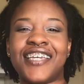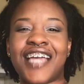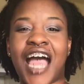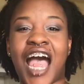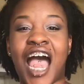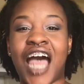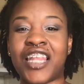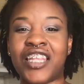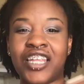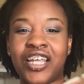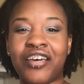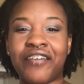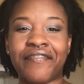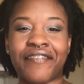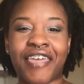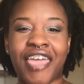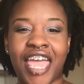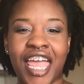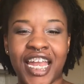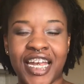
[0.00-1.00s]
I love
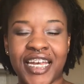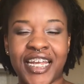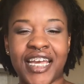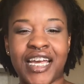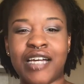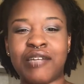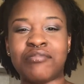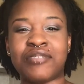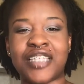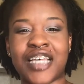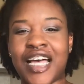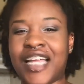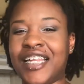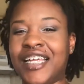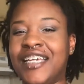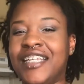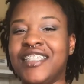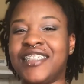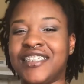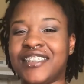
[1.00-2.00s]
cat naps. I
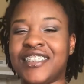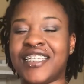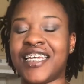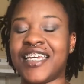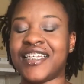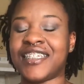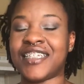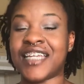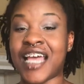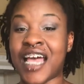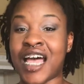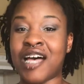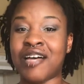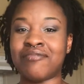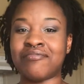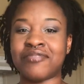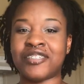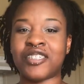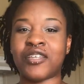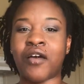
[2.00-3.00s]
like to take
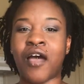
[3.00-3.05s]
naps.